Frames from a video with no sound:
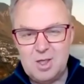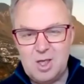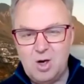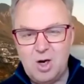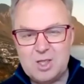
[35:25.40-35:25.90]

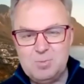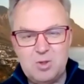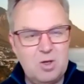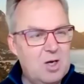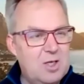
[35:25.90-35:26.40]
Now, last
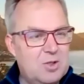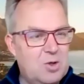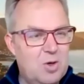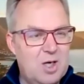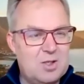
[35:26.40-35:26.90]
but not least,
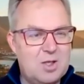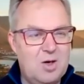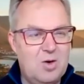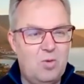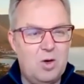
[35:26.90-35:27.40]
Stuart,
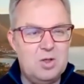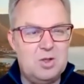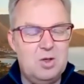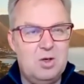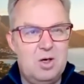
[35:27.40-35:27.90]
what
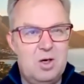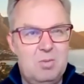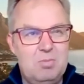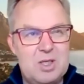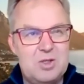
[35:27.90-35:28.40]
is
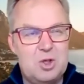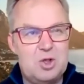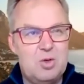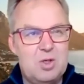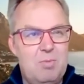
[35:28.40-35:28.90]
your
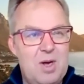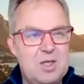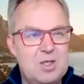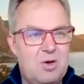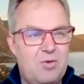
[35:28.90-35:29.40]
message to the
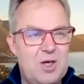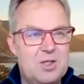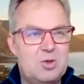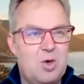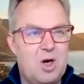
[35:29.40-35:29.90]
millions of
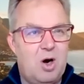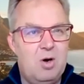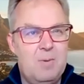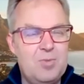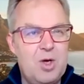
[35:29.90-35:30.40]
kids who are now